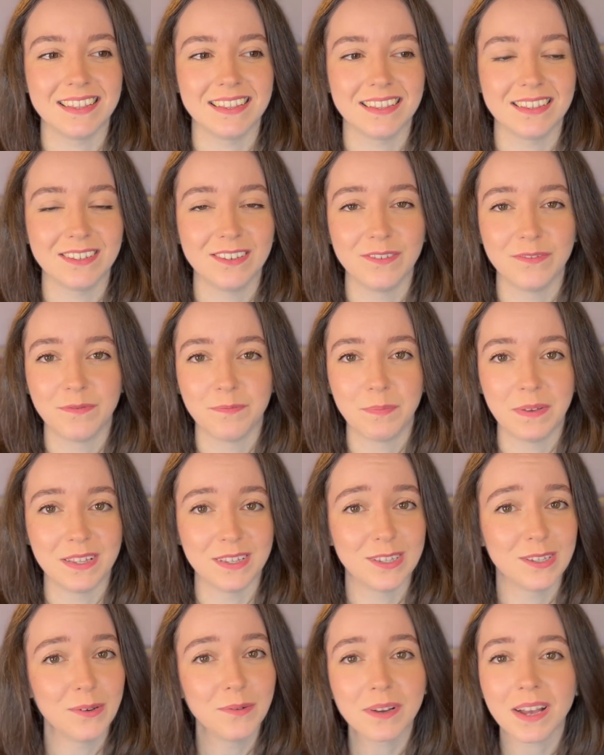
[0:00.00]
you've been
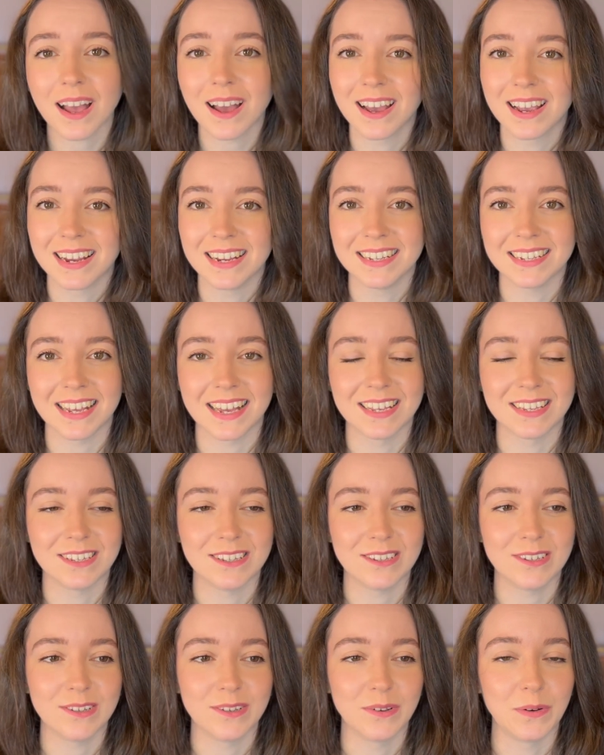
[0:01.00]
so kind as
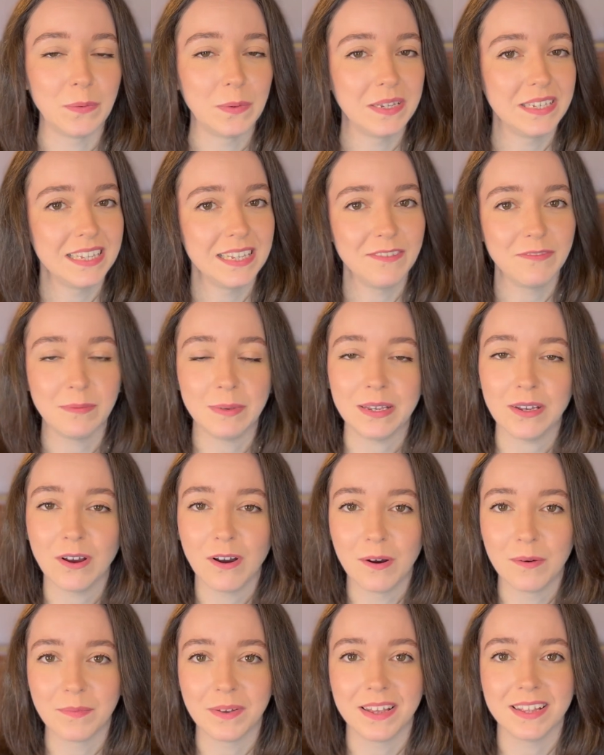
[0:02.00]
to always leave me
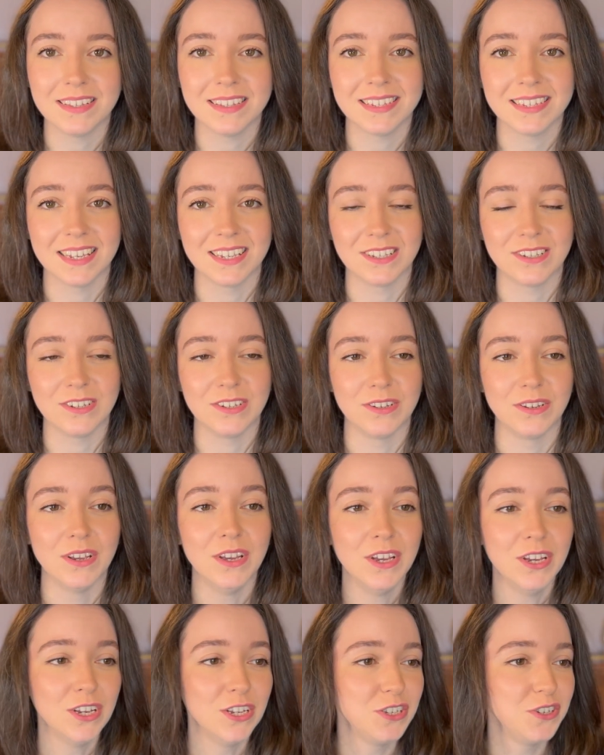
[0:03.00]
comments and to
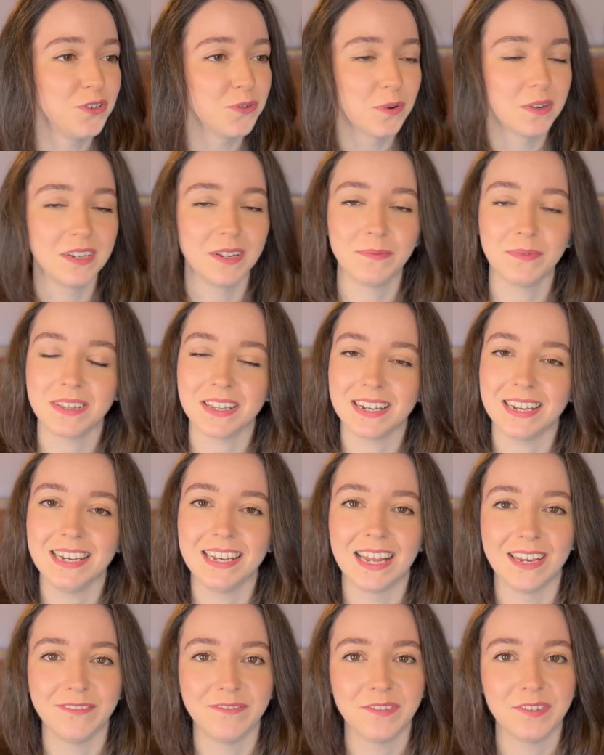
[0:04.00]
join in with any
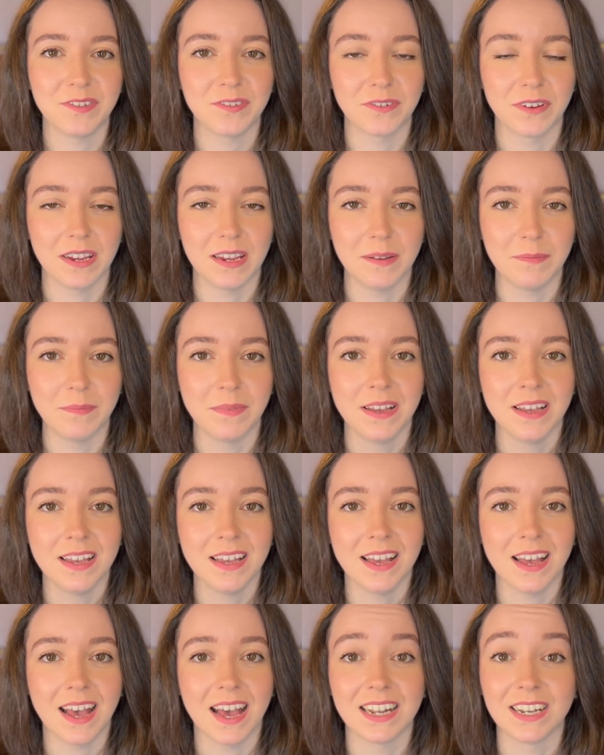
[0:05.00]
live stream
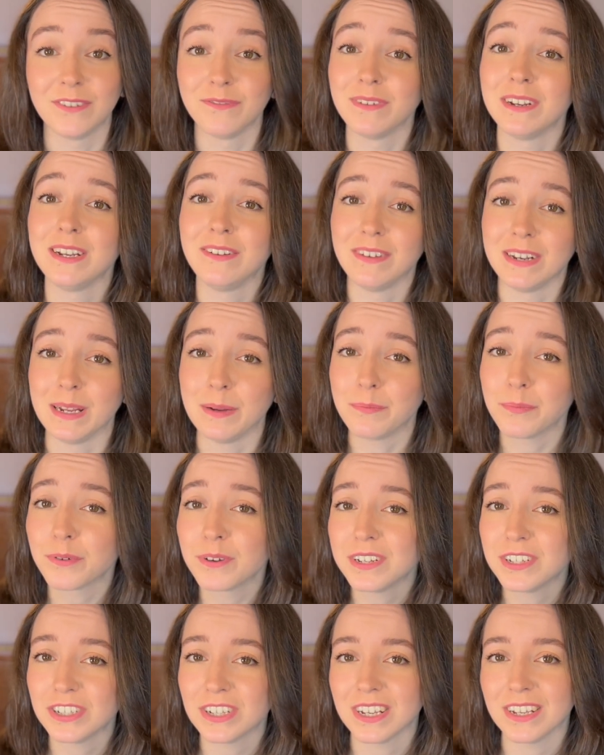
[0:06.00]
and I really really
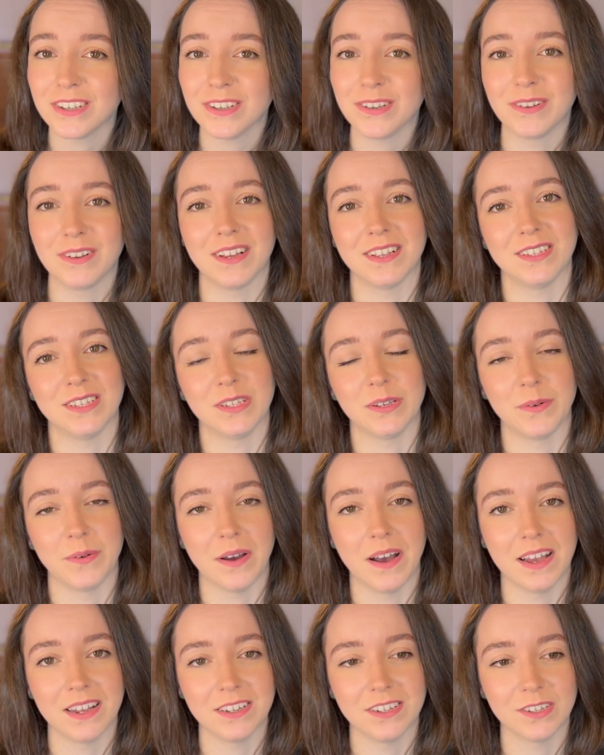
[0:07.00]
appreciate you and so
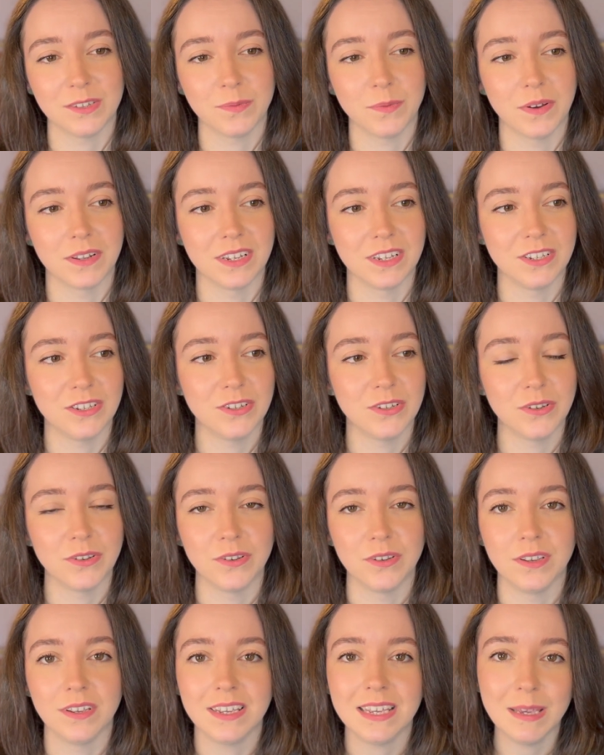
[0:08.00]
I just wanted
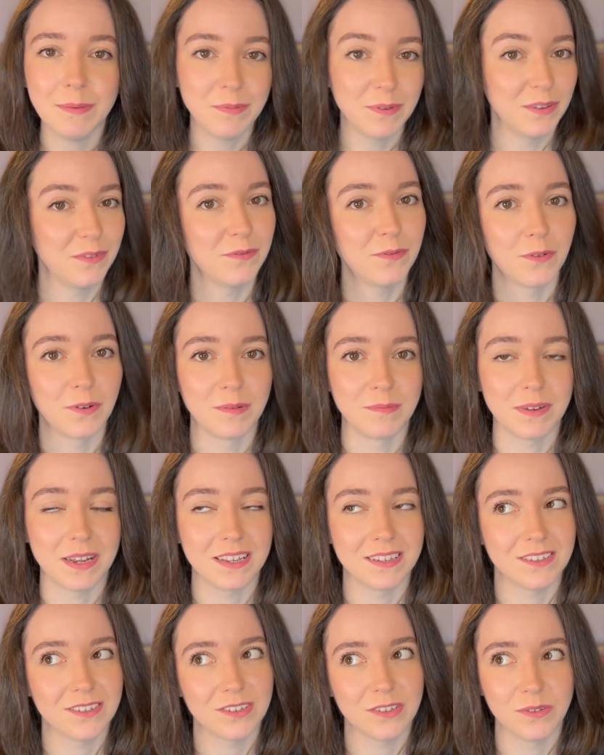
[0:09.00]
to keep you informed
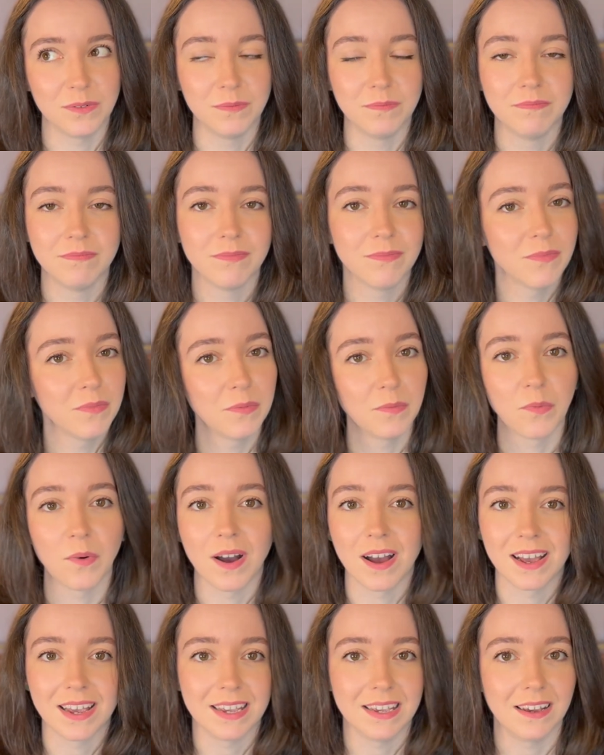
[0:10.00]
as to
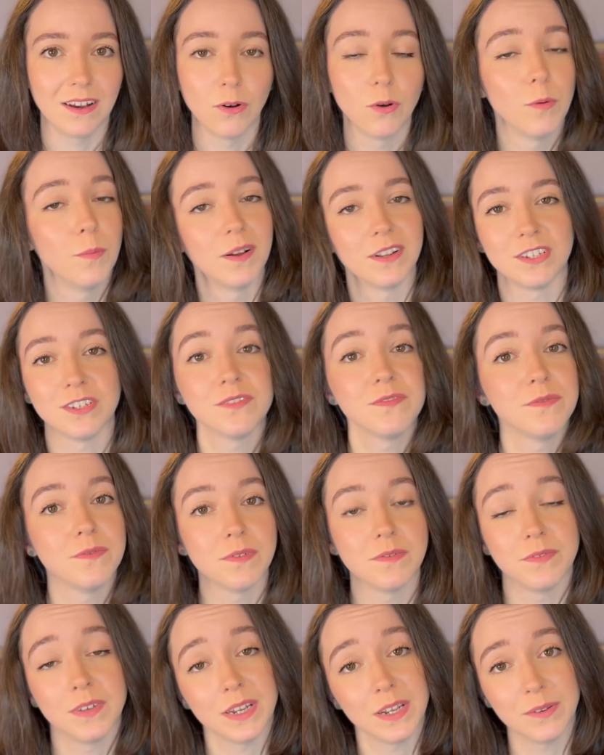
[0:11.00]
why a whole bunch of
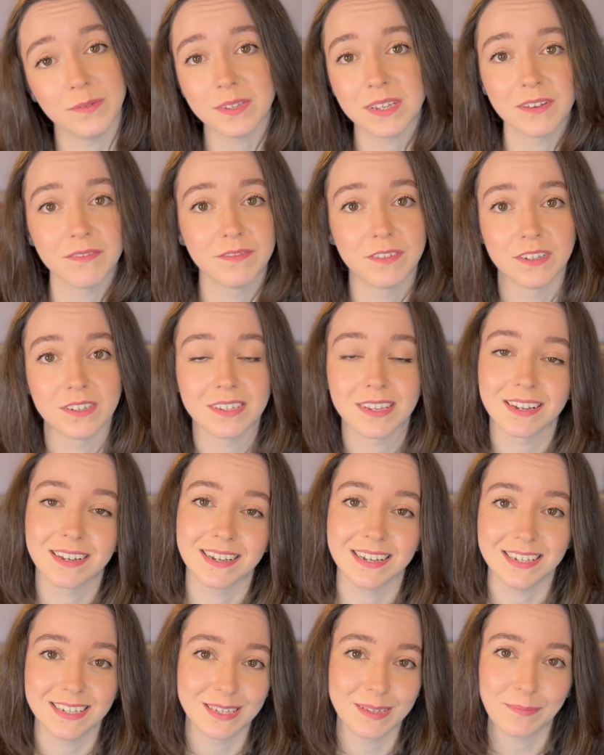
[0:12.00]
videos have just
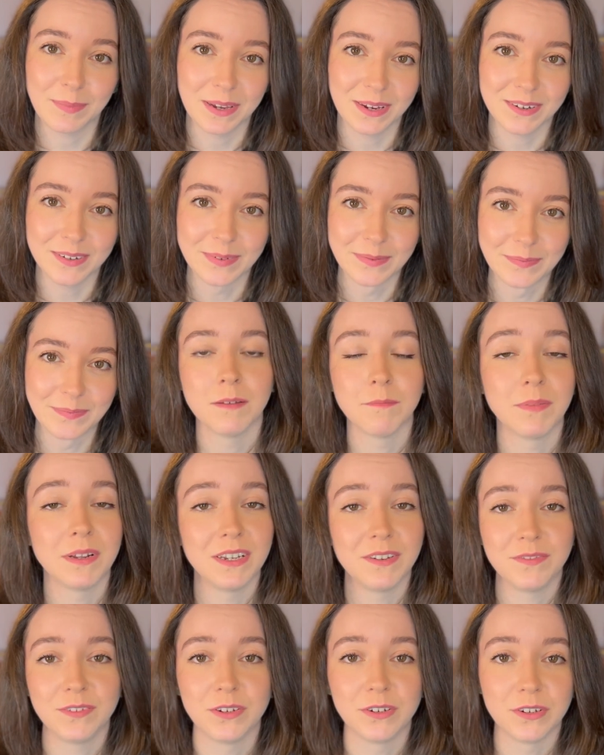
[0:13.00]
suddenly disappeared. But
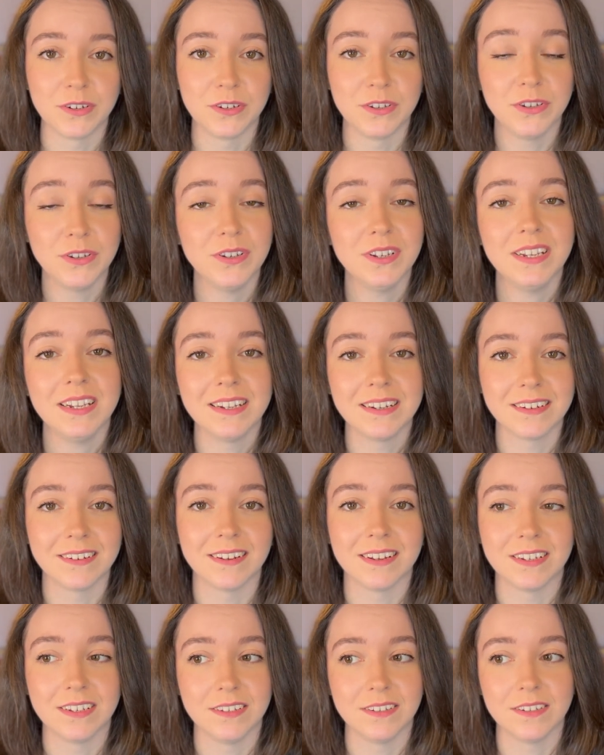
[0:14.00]
if you're new here
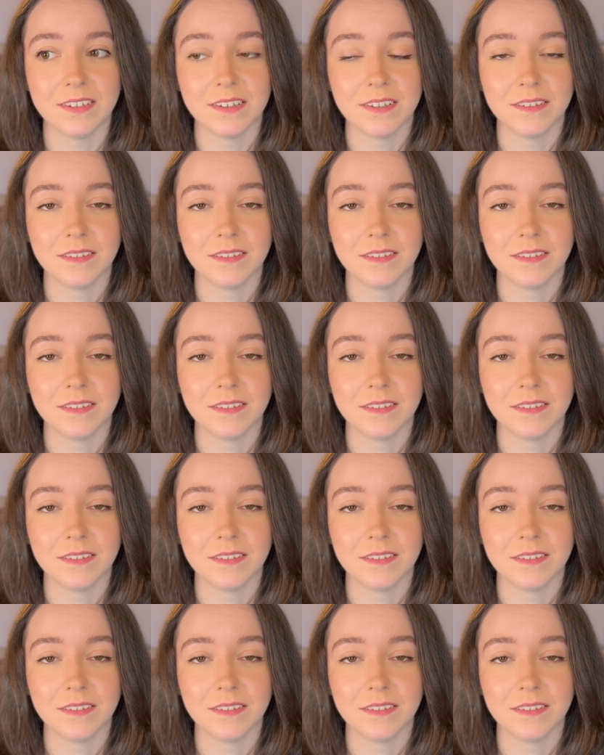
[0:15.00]
and